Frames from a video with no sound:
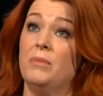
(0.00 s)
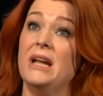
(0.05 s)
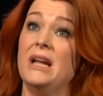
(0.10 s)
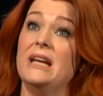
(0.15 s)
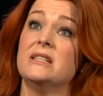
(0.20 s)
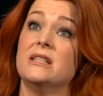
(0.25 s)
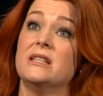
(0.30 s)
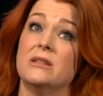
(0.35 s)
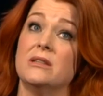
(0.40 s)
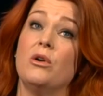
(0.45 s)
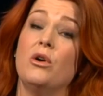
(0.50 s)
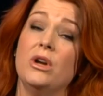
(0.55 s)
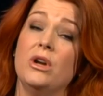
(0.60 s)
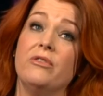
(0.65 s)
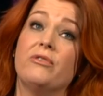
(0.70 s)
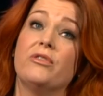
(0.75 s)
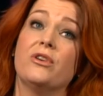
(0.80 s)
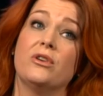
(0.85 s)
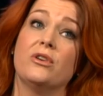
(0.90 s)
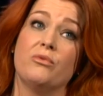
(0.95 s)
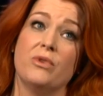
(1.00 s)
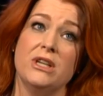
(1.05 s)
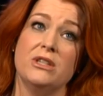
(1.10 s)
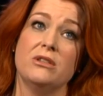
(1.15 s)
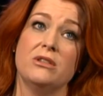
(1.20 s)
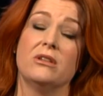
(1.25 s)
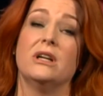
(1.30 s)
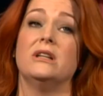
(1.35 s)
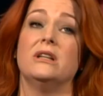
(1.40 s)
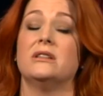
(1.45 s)

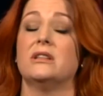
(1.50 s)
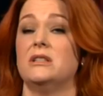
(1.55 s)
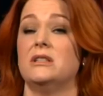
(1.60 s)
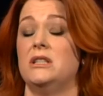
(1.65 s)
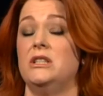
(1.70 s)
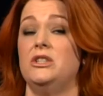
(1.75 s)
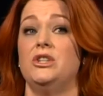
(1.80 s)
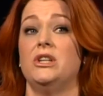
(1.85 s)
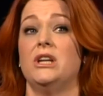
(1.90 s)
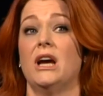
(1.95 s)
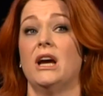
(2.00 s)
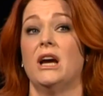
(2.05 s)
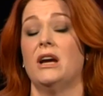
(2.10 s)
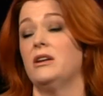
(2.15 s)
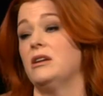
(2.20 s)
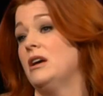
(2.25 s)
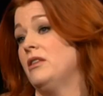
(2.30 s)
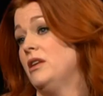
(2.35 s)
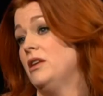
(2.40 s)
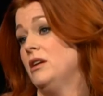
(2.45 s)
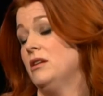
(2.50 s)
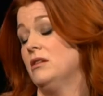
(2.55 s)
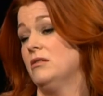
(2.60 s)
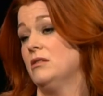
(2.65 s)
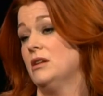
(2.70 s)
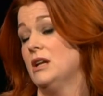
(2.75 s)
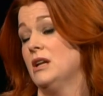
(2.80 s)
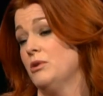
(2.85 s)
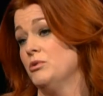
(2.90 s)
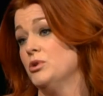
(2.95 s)
Radio Na Gaeltacht and TG Cahan, I
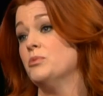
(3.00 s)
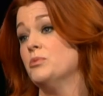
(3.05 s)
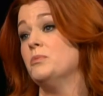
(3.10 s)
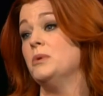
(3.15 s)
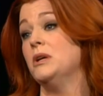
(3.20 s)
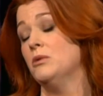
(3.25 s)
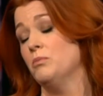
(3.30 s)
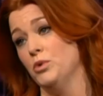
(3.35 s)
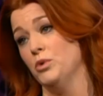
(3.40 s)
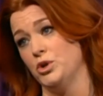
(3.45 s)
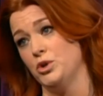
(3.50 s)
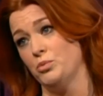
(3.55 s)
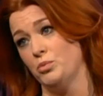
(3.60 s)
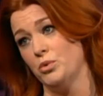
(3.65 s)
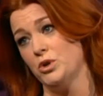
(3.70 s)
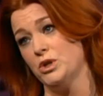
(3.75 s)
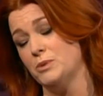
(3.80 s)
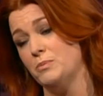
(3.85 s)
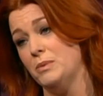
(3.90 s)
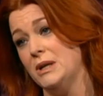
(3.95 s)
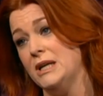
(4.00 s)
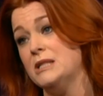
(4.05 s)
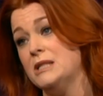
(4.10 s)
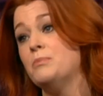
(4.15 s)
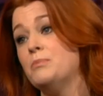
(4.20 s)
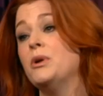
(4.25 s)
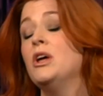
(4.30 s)
think the language would be in a much worse place.